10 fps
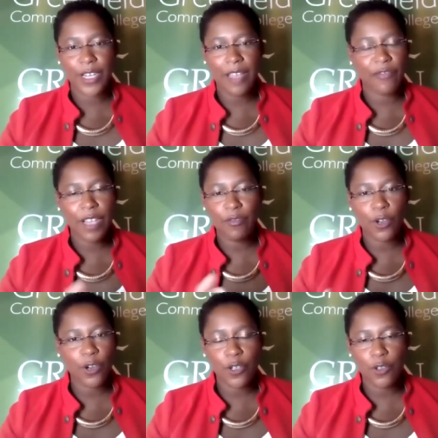I've never
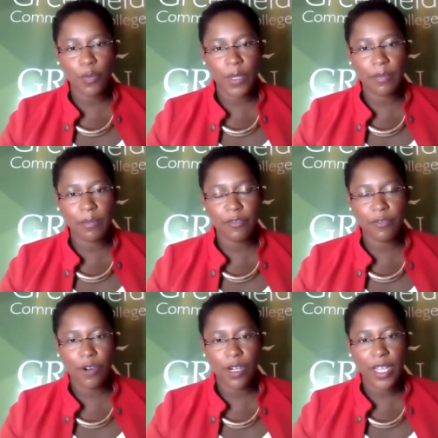heard you speak
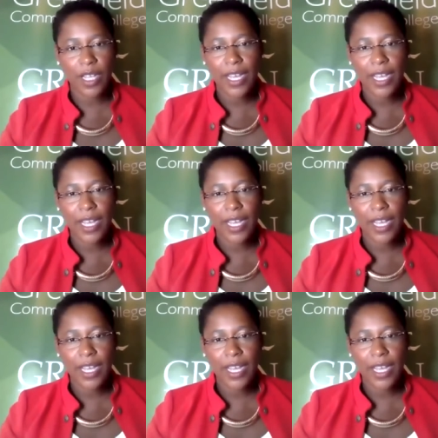before.